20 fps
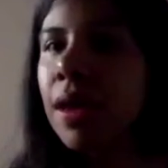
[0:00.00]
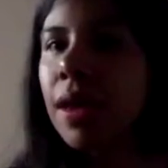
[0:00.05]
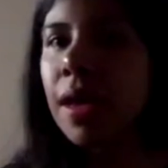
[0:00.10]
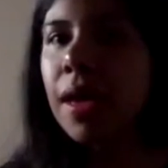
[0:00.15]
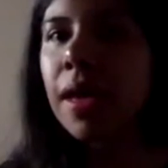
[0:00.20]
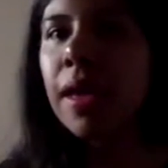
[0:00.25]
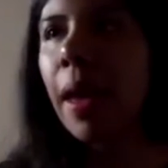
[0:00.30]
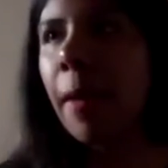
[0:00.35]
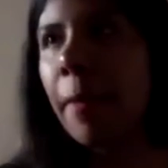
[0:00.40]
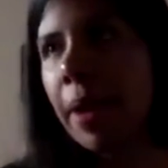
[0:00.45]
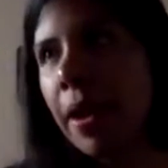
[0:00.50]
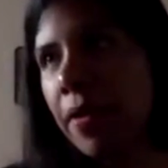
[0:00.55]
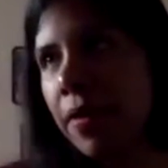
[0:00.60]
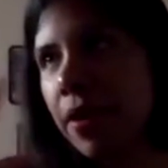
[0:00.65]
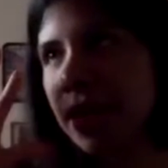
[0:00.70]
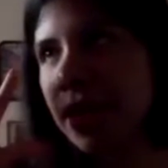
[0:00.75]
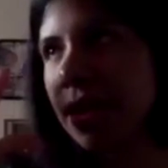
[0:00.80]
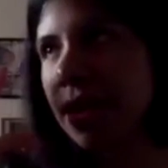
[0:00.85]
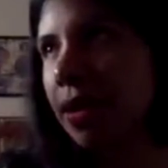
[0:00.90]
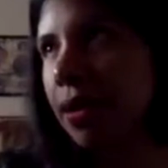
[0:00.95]
in a
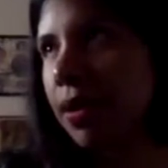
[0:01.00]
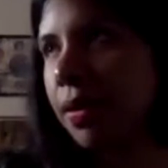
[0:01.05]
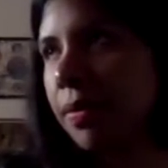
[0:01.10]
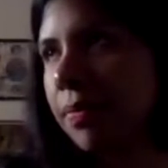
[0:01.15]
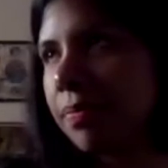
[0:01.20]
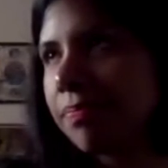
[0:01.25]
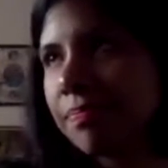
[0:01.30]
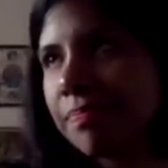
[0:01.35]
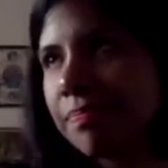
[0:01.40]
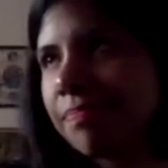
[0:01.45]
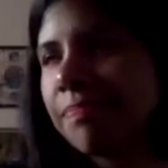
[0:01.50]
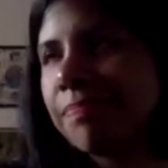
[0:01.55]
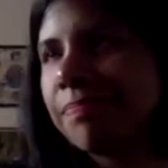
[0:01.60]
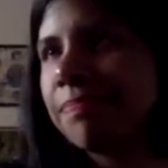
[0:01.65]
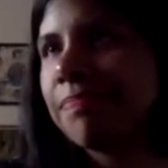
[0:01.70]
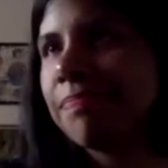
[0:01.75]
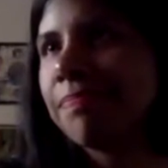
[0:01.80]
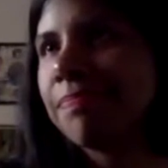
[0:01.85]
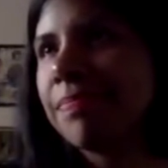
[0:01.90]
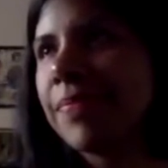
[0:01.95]
very,
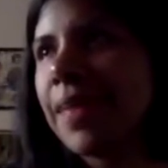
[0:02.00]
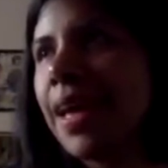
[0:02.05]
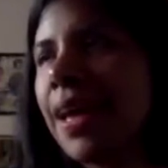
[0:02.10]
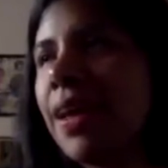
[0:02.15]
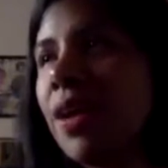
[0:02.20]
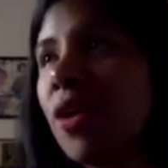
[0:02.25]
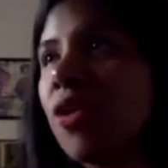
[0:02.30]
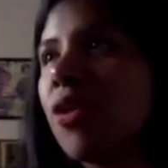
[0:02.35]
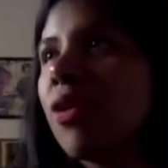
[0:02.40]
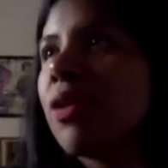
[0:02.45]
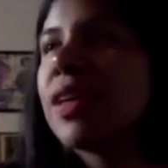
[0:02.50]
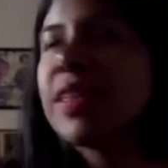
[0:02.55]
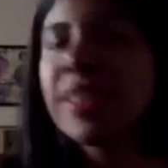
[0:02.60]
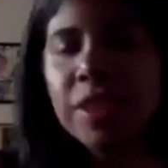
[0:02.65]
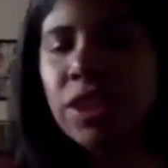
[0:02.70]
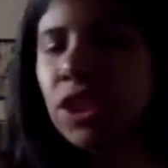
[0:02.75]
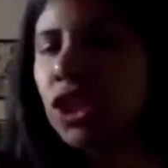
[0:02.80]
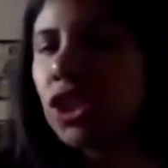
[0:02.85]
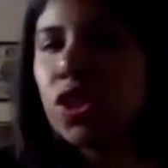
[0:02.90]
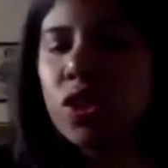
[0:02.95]
I don't know,
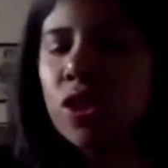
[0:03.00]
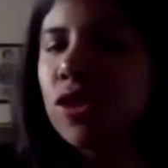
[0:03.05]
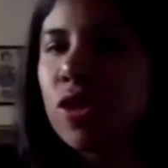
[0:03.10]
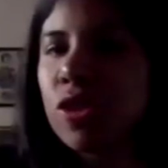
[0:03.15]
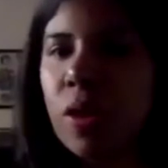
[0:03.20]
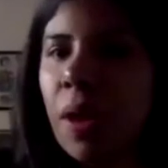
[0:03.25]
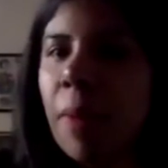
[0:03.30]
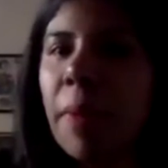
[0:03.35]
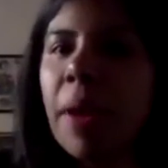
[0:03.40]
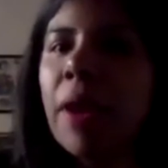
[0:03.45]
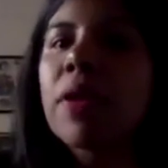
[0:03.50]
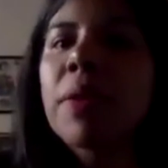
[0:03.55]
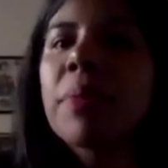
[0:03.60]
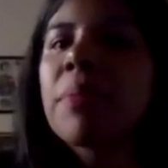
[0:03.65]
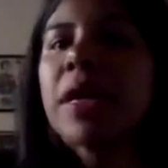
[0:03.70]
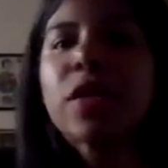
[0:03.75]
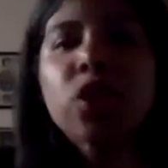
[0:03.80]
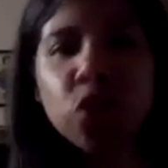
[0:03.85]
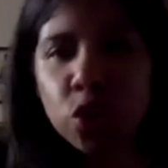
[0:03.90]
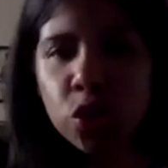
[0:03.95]
she's also a very
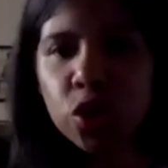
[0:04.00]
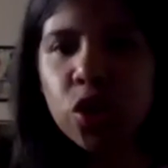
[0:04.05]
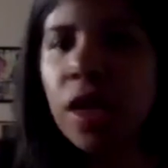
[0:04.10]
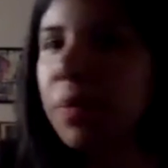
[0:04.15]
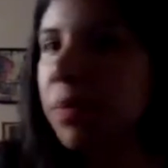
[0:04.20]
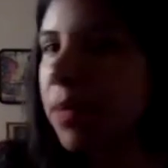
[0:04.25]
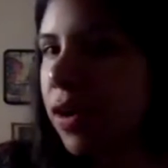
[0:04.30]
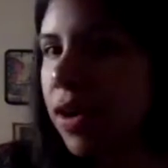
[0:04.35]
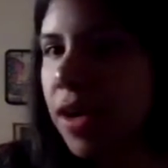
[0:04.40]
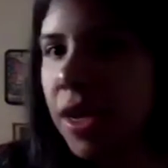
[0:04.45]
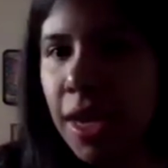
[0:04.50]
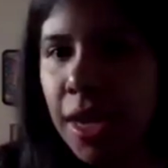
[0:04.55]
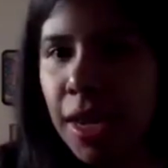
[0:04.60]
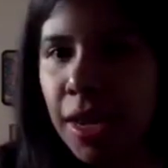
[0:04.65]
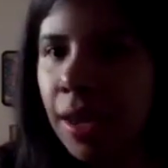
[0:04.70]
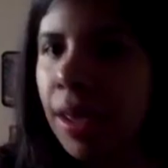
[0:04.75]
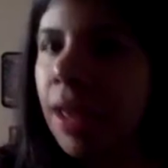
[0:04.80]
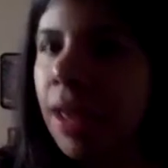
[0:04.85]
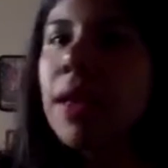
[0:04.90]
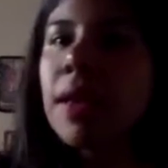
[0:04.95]
mature and
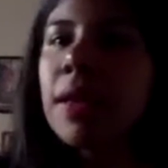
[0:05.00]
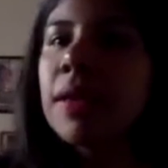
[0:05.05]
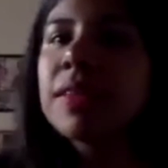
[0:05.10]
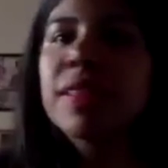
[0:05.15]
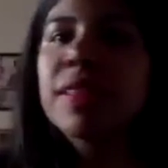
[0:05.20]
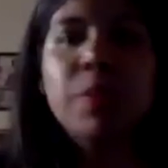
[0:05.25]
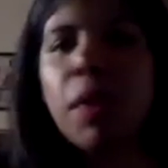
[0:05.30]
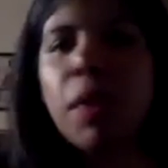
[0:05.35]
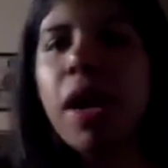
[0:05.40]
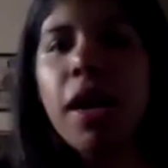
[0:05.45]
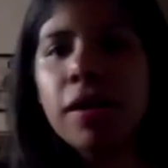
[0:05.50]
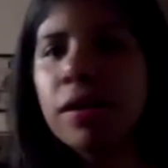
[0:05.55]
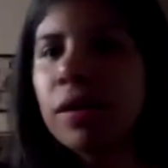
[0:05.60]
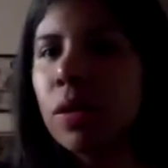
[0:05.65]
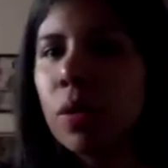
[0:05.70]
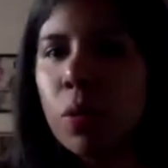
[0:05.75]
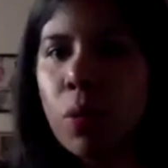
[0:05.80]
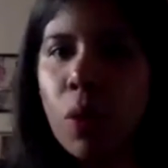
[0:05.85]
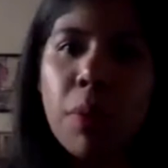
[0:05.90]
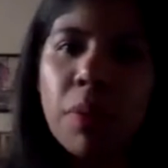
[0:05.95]
very smart
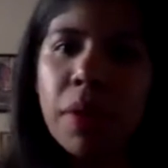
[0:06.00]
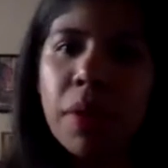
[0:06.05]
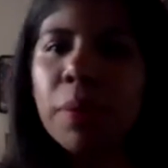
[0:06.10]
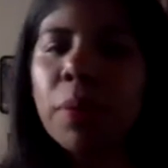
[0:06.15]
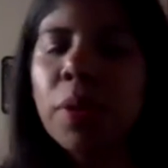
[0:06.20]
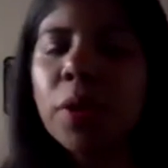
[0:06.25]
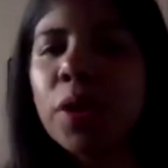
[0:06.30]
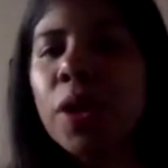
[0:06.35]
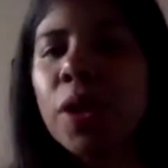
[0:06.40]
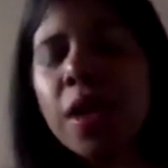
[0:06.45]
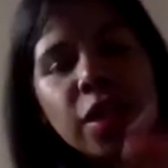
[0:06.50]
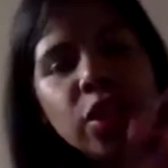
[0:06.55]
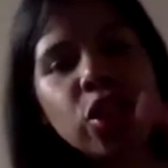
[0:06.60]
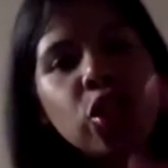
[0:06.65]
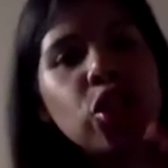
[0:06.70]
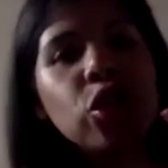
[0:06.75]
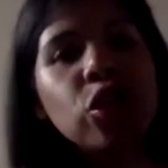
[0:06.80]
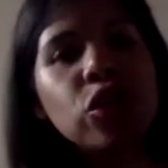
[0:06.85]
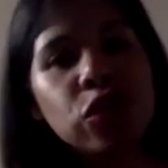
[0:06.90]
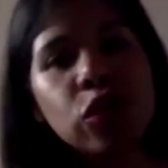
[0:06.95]
woman, but
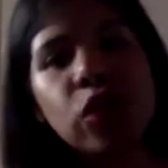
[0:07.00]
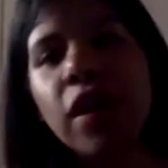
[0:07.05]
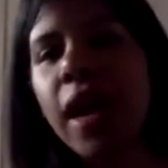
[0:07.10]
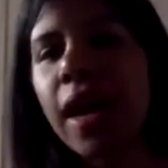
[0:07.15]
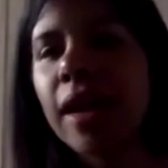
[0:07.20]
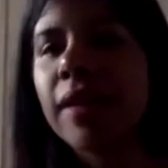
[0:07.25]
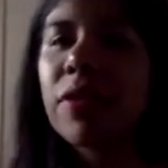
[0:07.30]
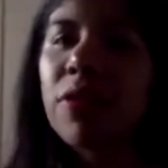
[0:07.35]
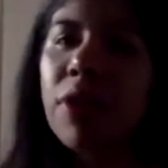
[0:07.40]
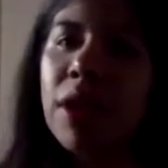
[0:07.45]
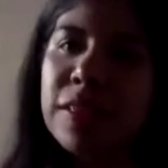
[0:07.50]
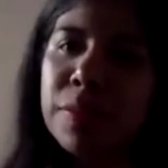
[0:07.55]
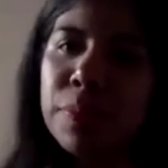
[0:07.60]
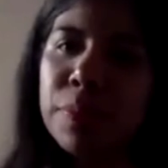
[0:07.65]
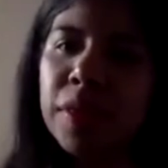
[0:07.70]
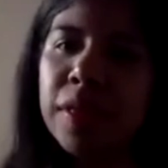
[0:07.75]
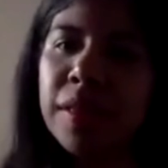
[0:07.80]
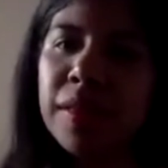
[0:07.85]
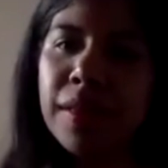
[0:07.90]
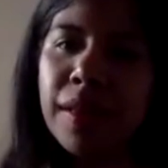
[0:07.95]
she also can grasp
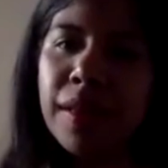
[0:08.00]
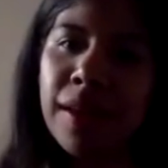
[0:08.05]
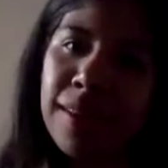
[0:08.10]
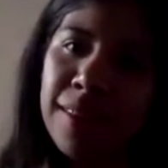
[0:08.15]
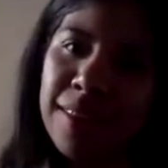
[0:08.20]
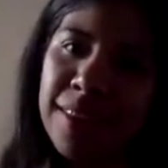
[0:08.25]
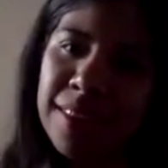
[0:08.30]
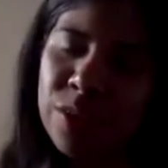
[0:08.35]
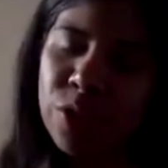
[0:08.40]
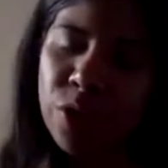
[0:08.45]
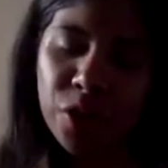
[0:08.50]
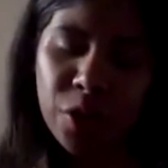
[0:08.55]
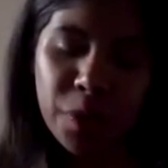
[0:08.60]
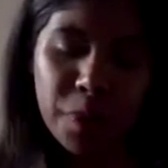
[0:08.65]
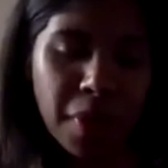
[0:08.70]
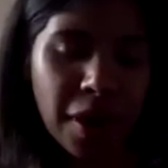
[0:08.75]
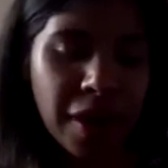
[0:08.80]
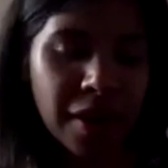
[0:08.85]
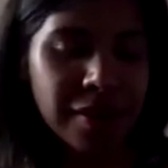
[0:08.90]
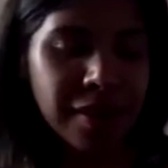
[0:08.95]
this other
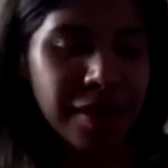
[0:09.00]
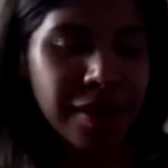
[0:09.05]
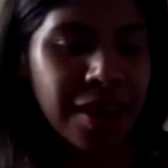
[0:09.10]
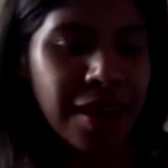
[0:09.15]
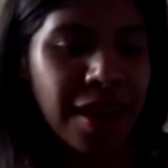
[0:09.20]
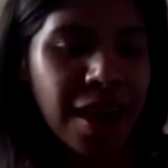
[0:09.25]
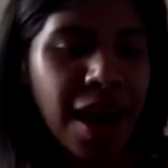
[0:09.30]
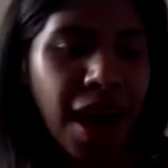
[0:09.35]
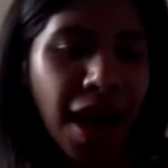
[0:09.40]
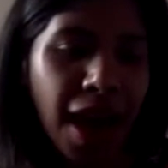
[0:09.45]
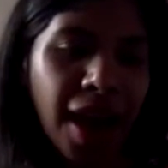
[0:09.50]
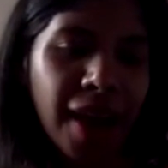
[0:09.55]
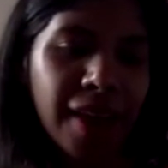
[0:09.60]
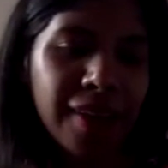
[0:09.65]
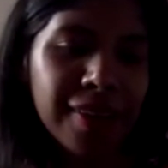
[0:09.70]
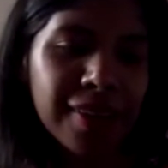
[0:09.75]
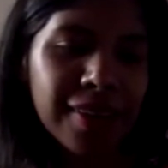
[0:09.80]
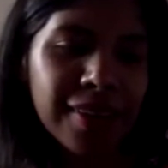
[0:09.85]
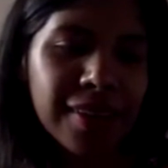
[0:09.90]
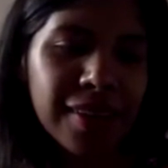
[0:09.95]
part.
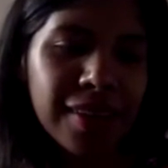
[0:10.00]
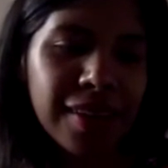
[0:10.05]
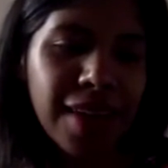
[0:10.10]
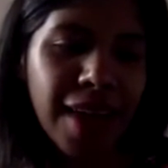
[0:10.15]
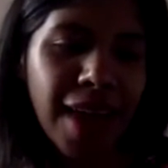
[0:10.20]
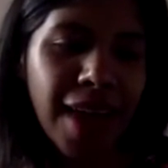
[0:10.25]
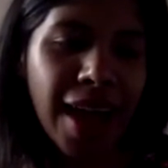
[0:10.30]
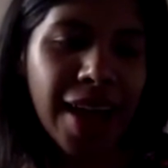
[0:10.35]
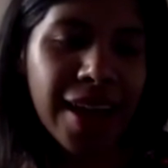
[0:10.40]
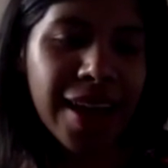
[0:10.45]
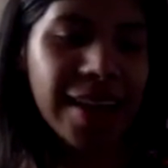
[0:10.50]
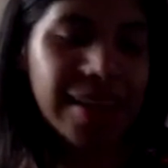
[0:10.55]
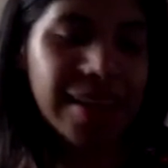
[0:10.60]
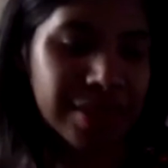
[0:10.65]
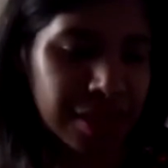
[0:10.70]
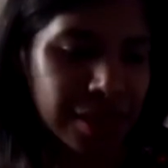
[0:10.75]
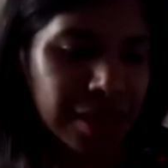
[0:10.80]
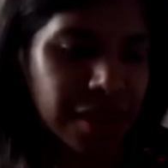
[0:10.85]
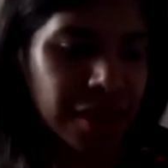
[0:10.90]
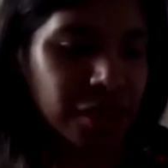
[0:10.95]
And I
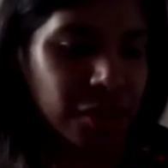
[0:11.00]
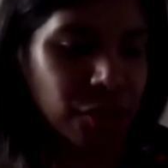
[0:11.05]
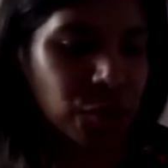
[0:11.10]
asked her